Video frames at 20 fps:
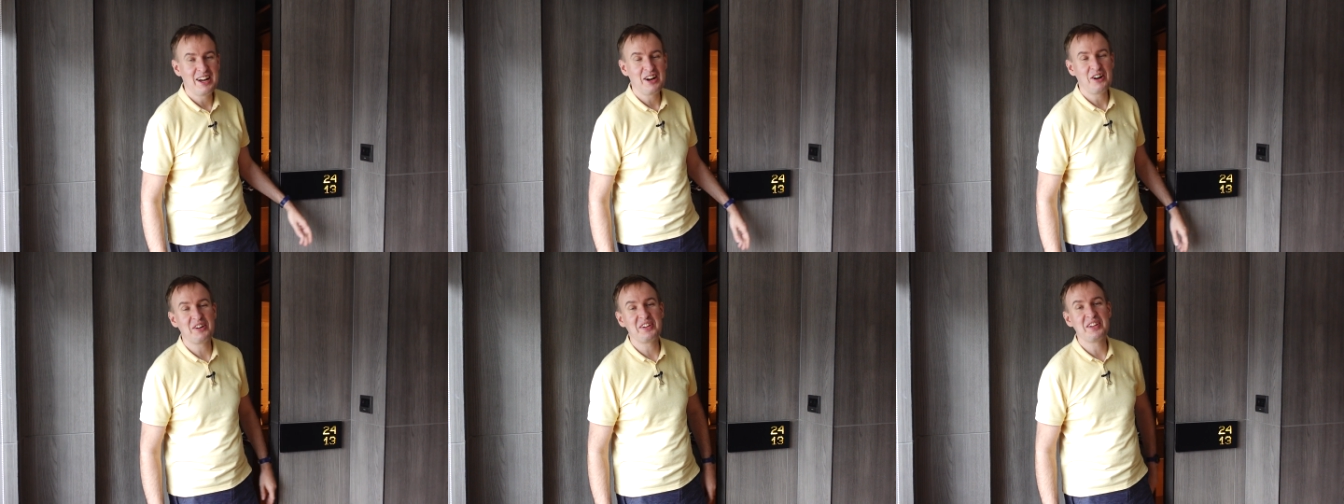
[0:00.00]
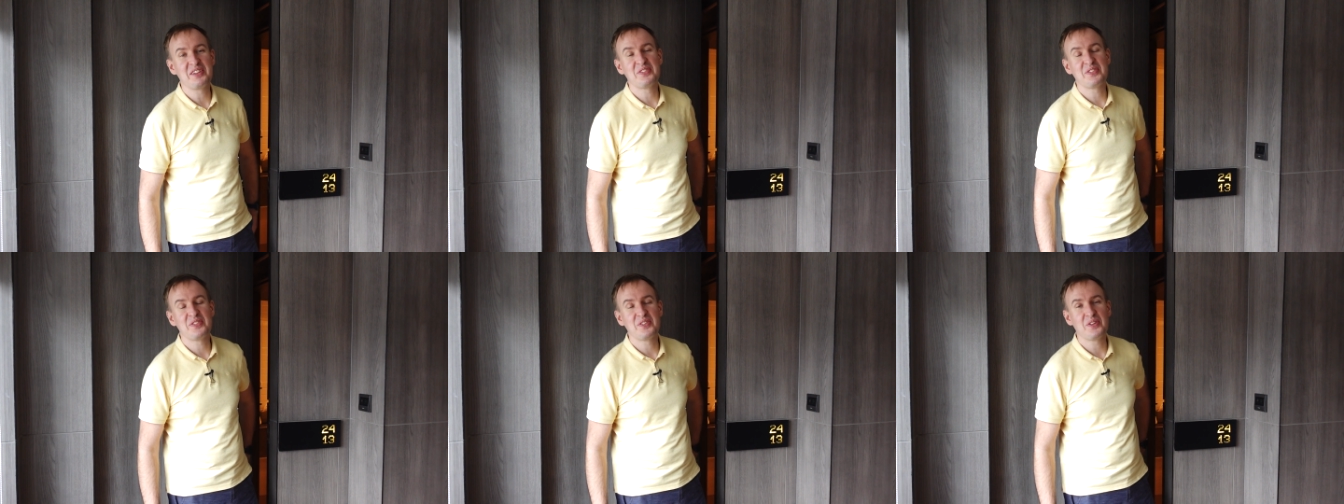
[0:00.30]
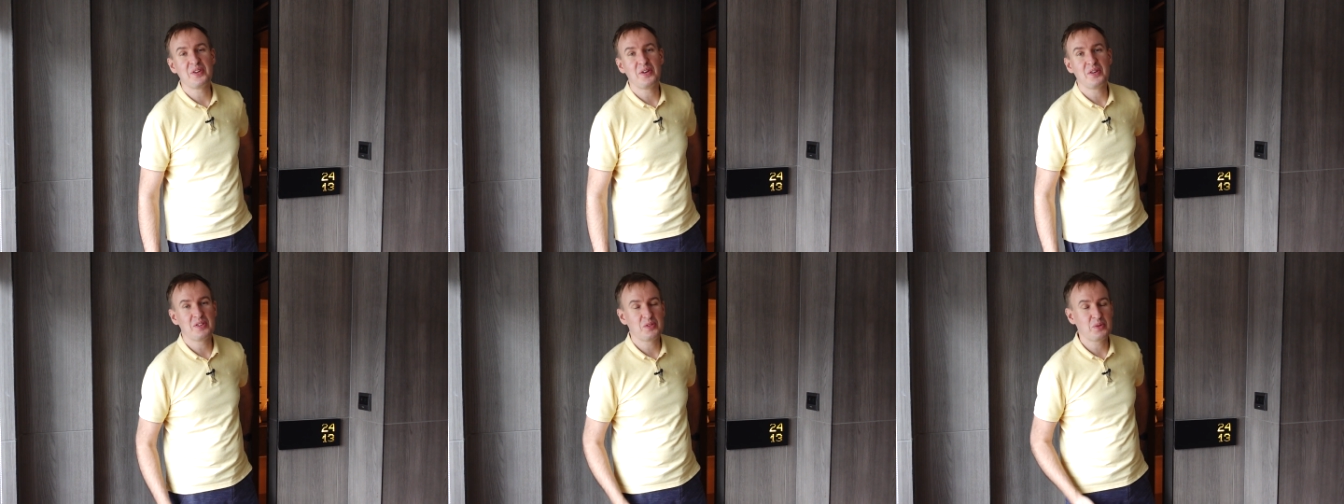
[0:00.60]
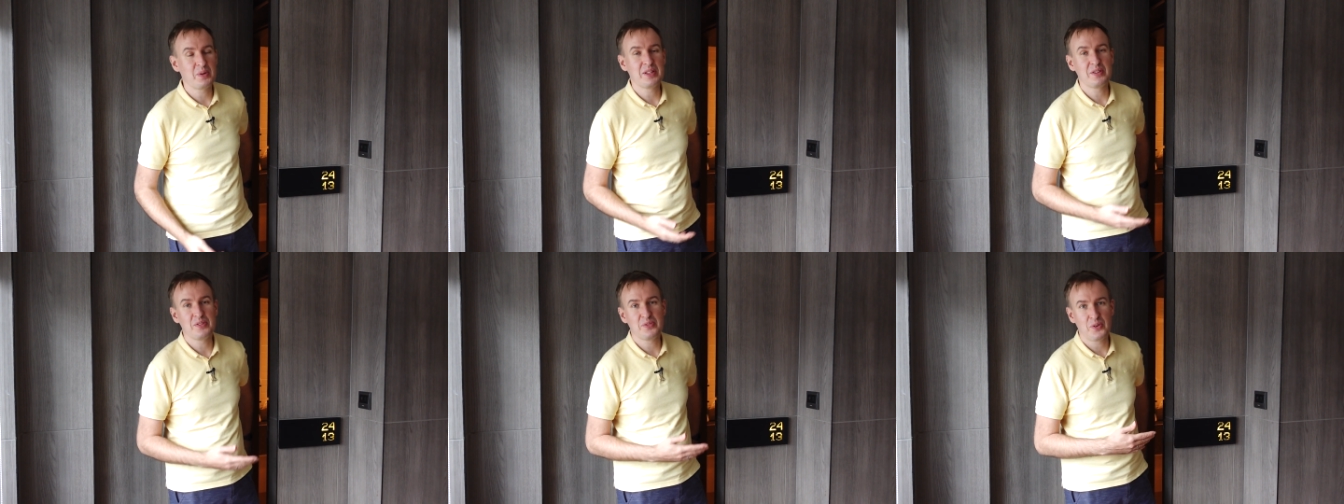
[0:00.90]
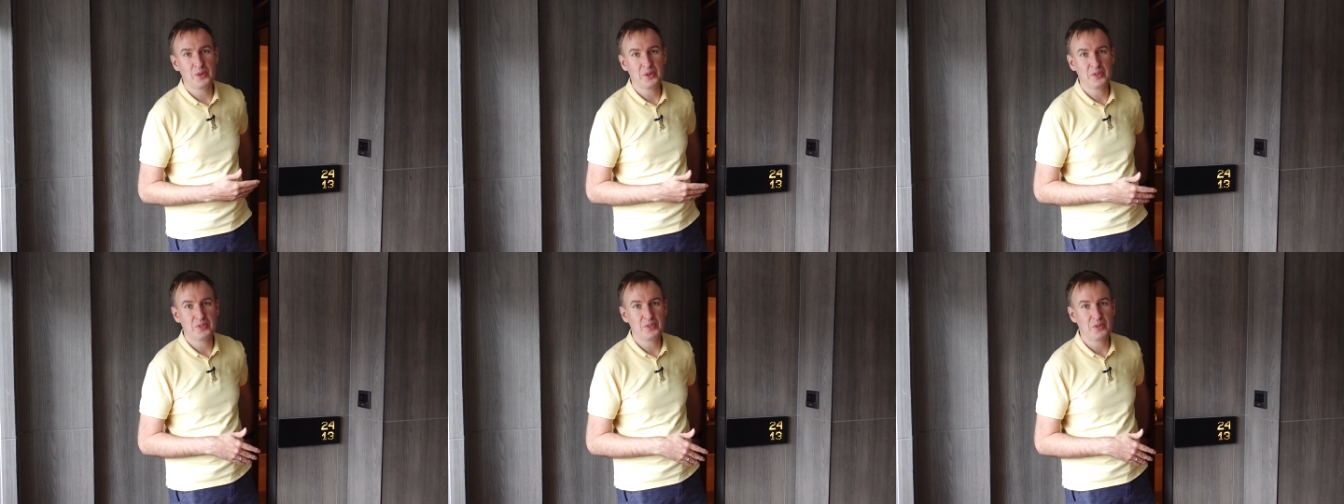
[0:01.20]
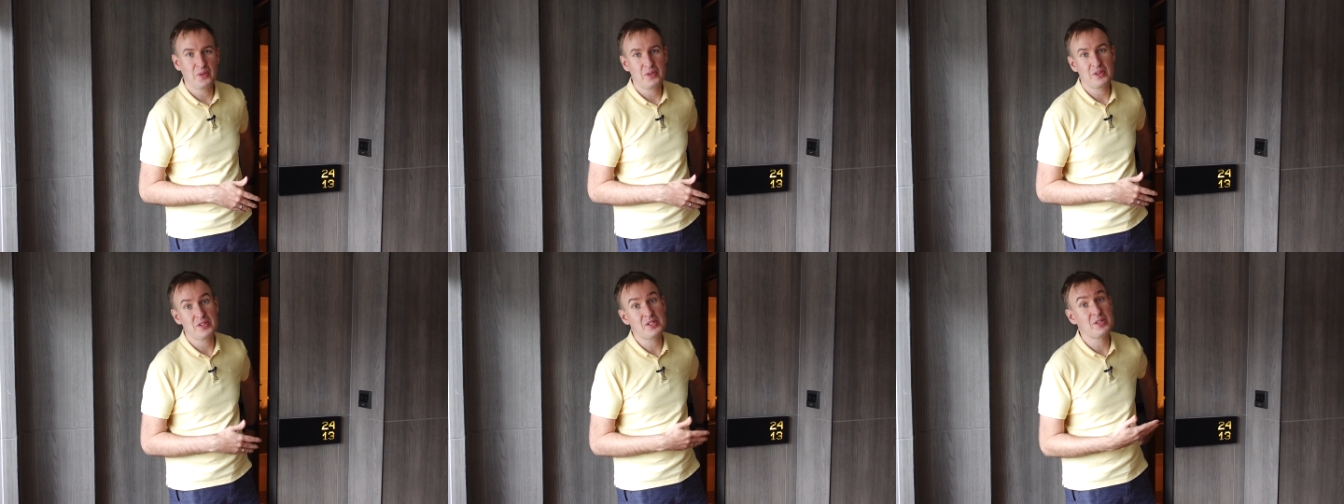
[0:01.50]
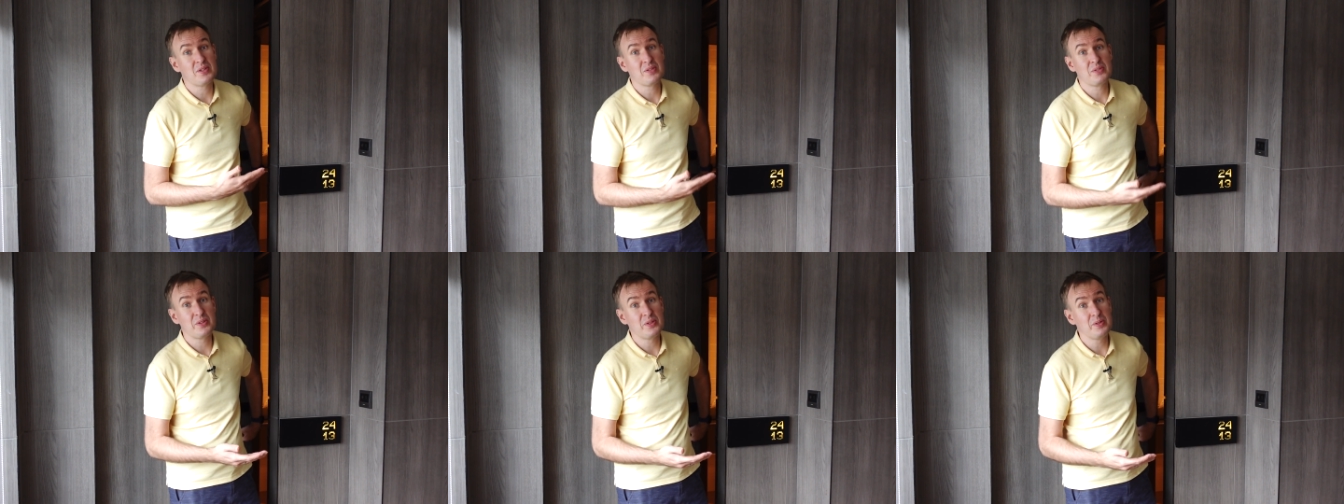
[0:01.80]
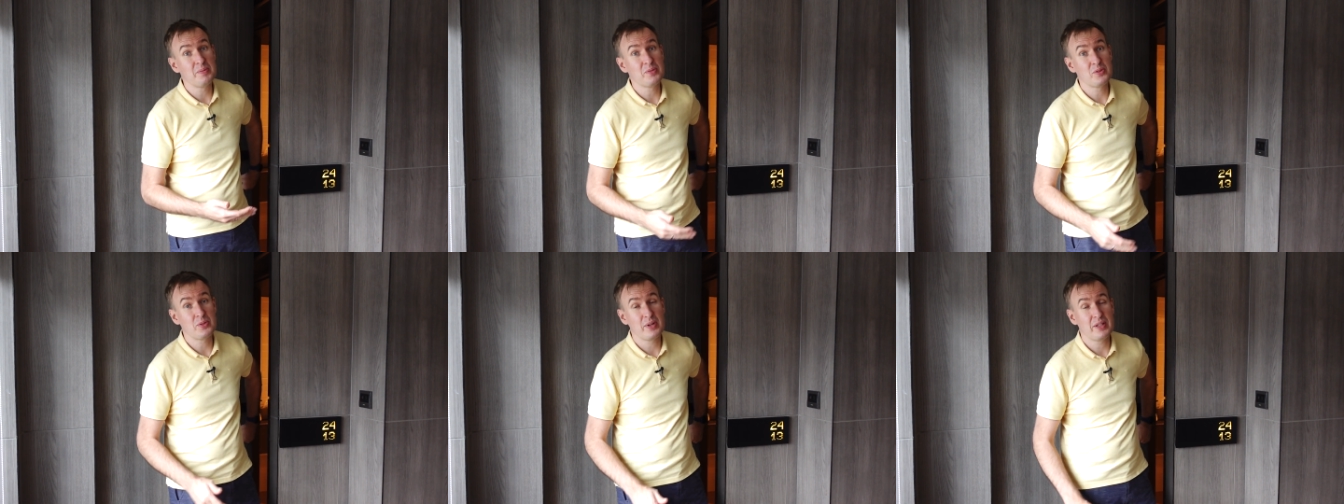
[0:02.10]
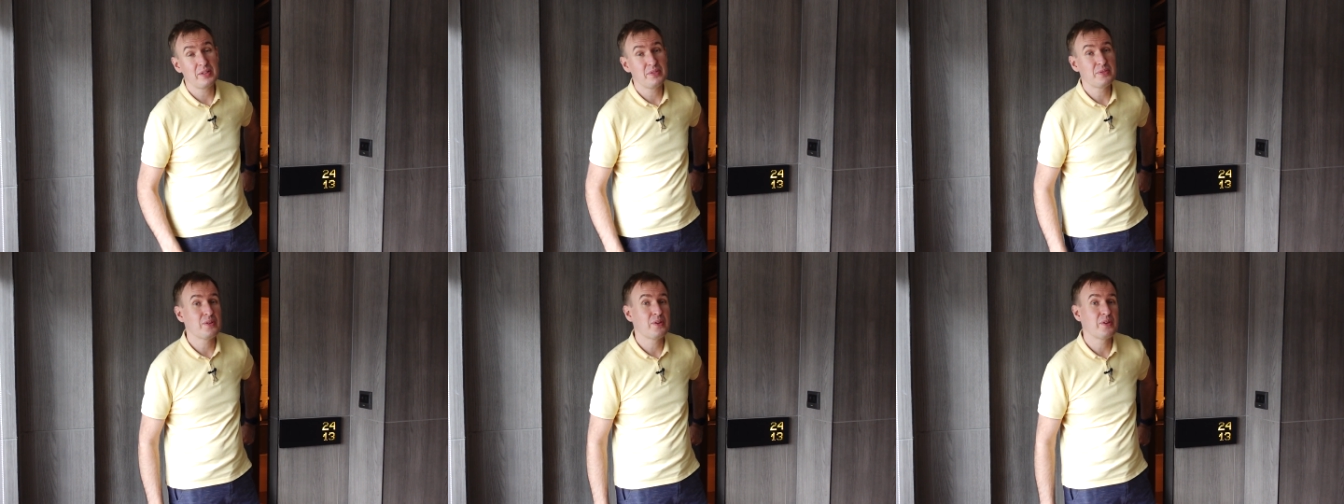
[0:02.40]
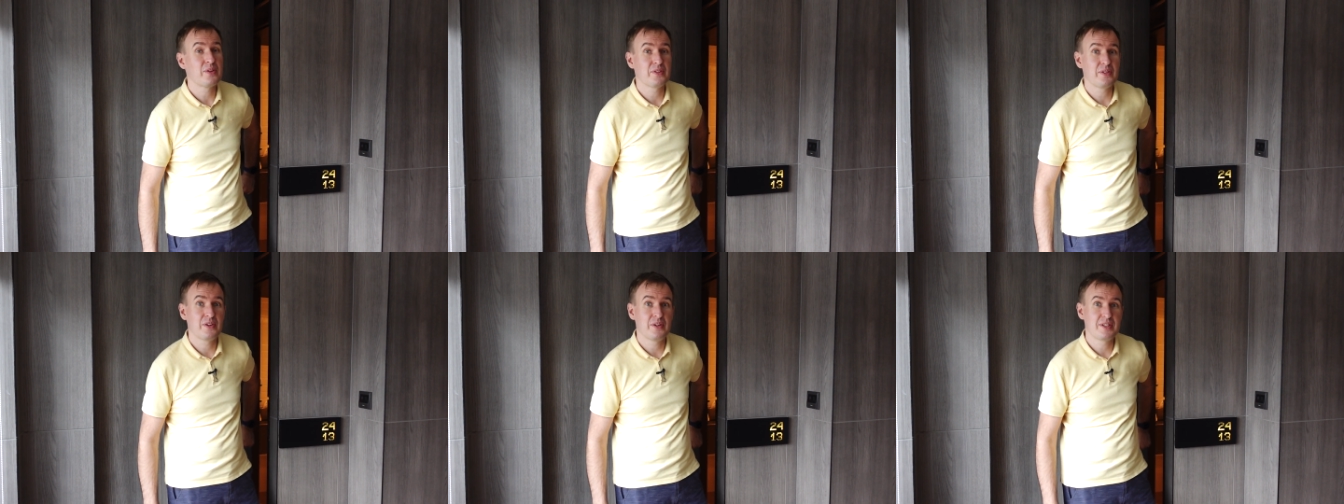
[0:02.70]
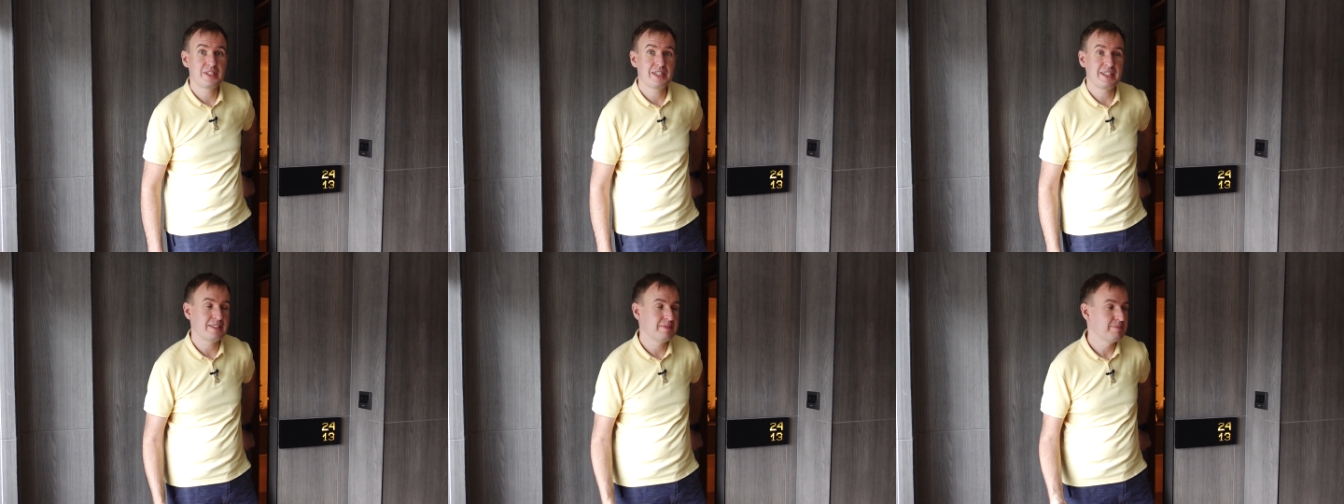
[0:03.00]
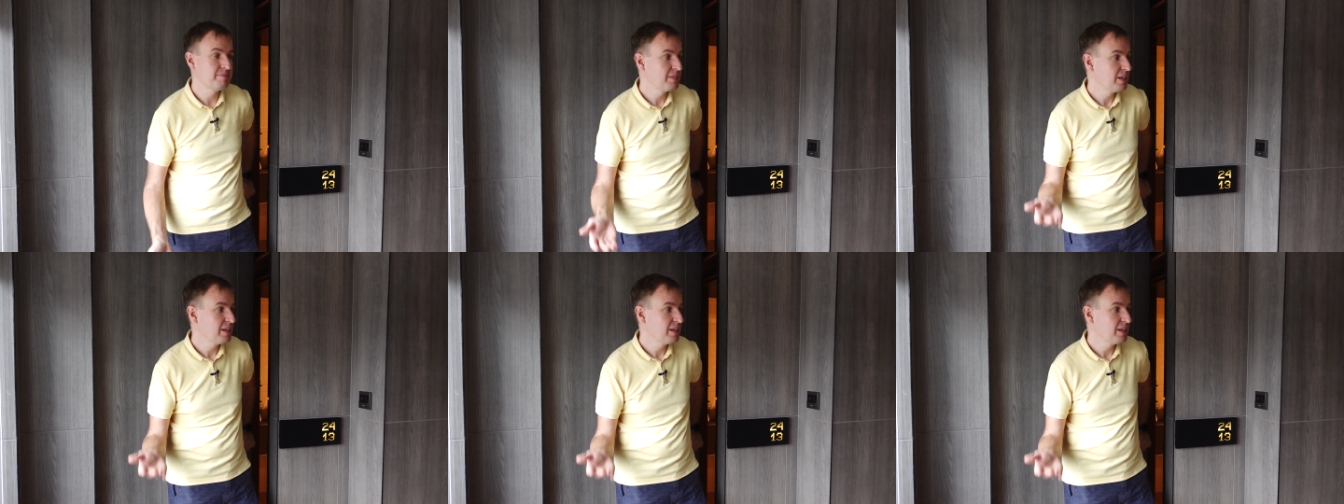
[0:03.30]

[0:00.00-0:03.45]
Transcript: on the 24th floor, so room 2413.